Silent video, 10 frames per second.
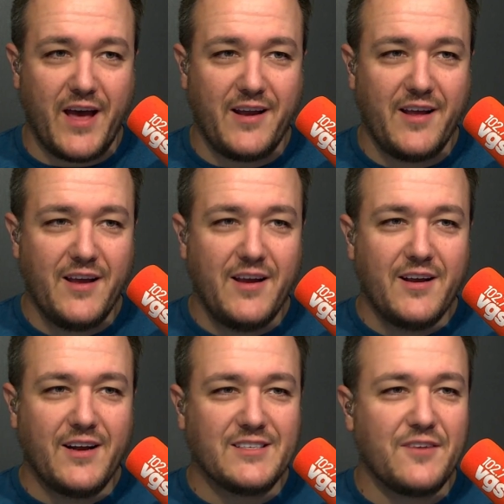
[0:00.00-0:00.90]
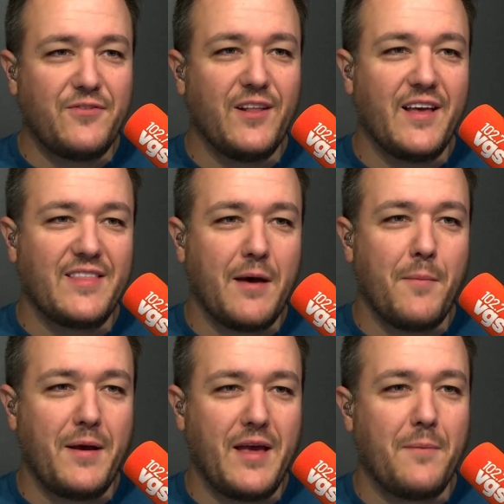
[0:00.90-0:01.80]
because I feel like that
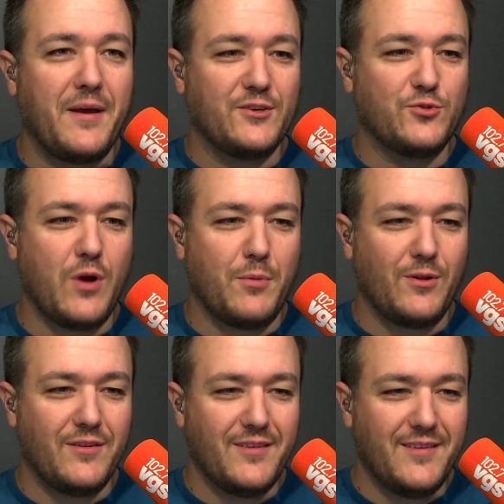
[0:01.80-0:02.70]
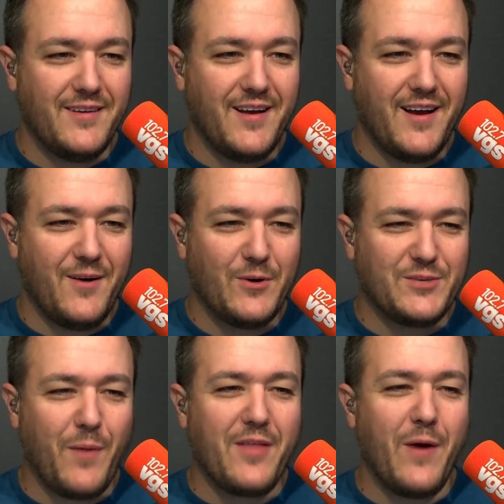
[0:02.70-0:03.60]
might get me in trouble. Yep. Uh, which,
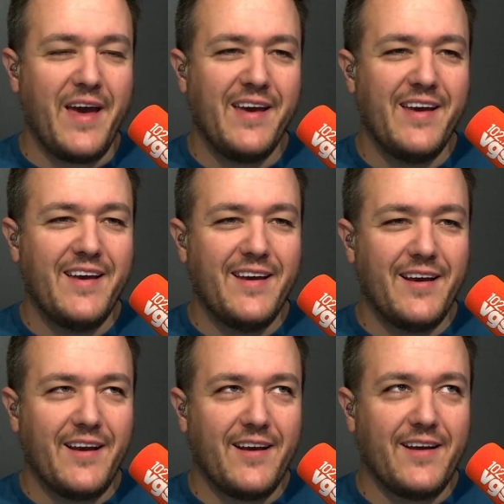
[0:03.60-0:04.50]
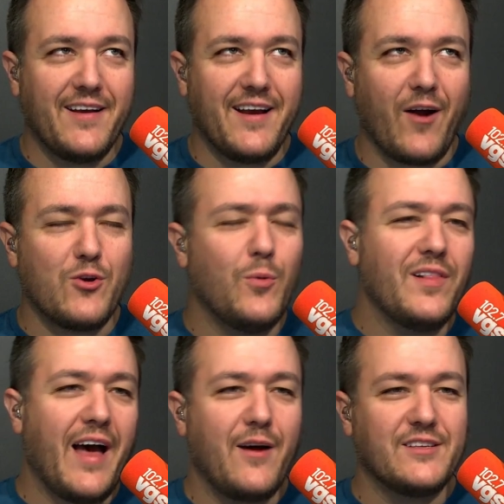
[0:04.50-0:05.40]
by the way, are you
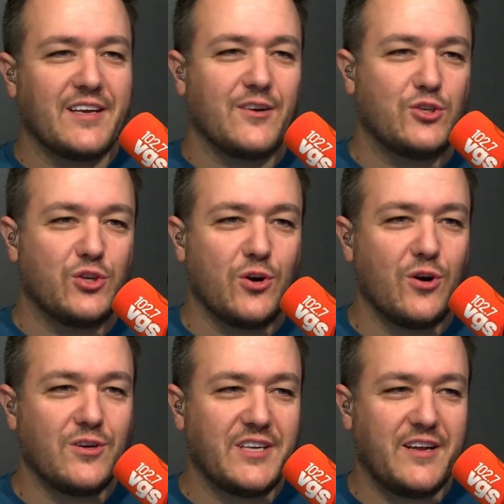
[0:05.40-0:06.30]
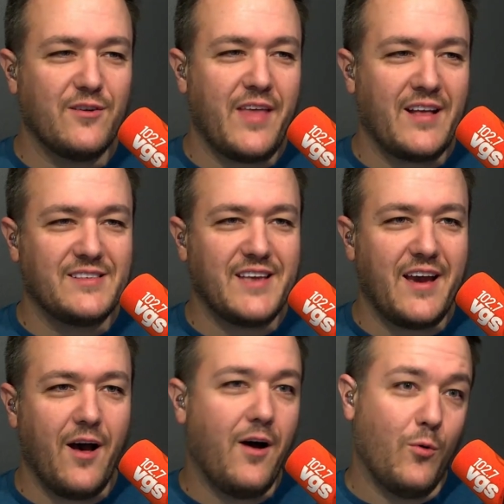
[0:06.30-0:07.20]
allowed as like a juror to hear that and say,
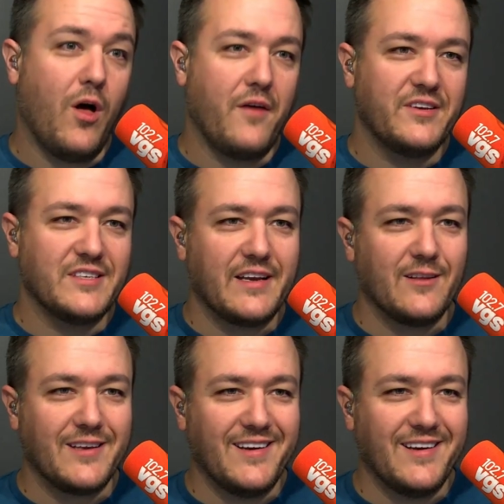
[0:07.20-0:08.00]
oh, well, obviously guilty?